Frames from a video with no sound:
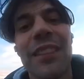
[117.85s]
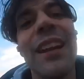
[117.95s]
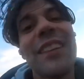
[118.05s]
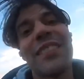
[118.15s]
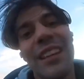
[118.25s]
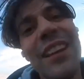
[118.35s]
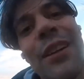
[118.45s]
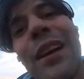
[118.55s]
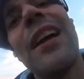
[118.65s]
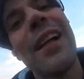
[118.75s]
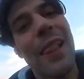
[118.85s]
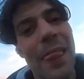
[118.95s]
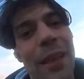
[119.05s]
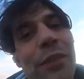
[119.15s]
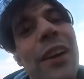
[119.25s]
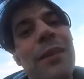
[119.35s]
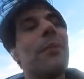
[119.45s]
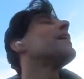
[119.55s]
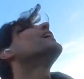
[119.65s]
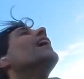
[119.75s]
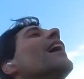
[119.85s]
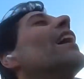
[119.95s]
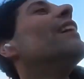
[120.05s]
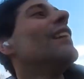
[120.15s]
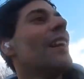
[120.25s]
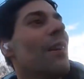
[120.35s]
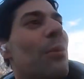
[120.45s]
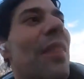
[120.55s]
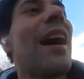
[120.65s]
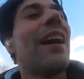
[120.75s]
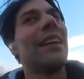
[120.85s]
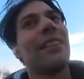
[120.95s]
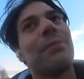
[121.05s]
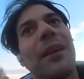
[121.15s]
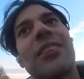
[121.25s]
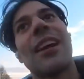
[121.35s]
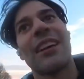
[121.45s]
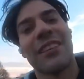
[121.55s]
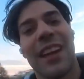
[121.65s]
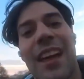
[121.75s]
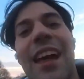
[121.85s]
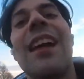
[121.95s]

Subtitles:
So let's see if I can make it without any speed checks.